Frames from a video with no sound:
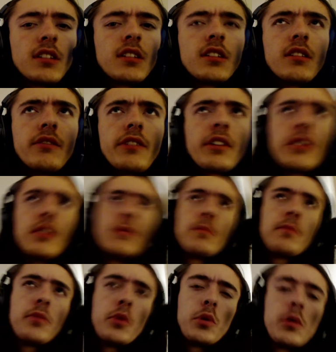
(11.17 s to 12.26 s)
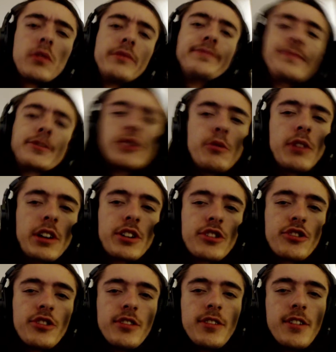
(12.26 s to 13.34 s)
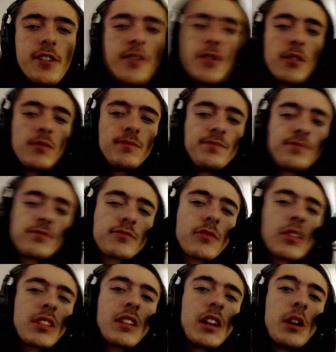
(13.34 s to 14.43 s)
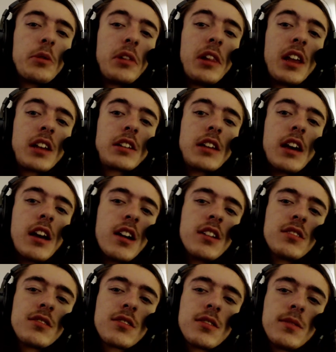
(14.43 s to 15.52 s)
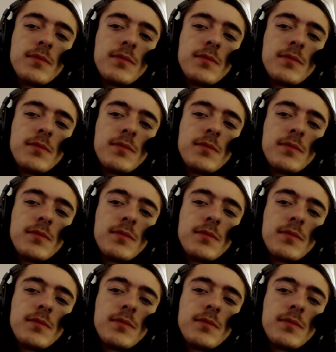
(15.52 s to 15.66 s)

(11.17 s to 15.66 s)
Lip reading: a very important question here that I would like to ask.